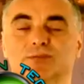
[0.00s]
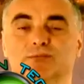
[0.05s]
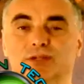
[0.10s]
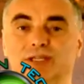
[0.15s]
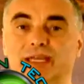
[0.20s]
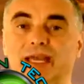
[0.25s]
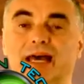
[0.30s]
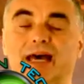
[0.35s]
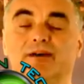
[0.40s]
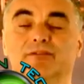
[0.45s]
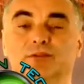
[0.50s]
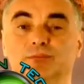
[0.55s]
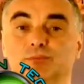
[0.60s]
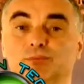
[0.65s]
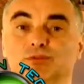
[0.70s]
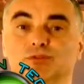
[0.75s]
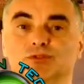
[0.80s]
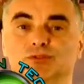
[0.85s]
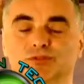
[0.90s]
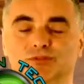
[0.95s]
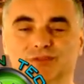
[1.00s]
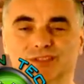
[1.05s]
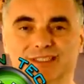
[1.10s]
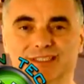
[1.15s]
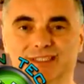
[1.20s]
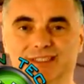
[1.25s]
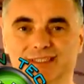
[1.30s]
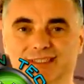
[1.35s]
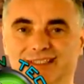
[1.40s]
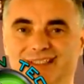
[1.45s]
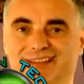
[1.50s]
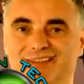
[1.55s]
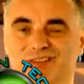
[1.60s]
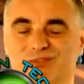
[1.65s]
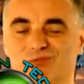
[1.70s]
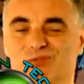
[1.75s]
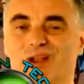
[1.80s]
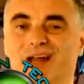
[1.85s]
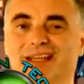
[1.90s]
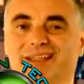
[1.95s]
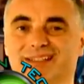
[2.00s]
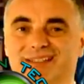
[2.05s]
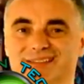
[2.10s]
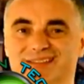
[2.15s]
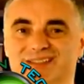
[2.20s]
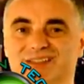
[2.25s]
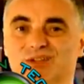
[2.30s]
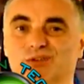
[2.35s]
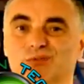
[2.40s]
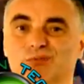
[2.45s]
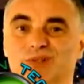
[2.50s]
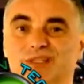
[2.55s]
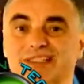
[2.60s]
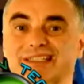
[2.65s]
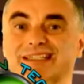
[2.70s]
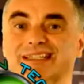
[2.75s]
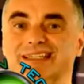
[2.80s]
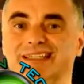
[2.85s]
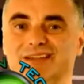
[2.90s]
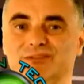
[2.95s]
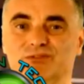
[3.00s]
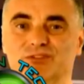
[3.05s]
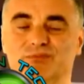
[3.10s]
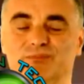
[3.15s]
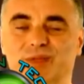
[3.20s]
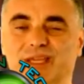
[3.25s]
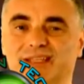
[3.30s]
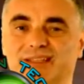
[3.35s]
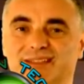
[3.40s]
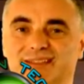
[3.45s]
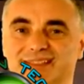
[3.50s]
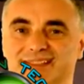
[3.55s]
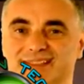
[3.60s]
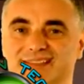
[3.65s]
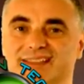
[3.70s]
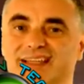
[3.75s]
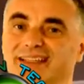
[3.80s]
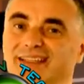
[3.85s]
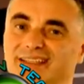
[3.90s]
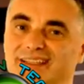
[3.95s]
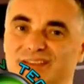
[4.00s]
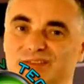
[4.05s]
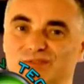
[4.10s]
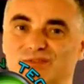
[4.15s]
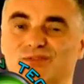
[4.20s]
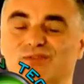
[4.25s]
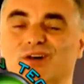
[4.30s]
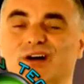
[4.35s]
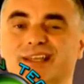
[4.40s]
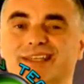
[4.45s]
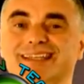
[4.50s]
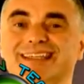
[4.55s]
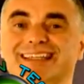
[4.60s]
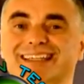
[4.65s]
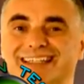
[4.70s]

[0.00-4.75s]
We have improved uh, the ride considerably. We've made it exciting and fun,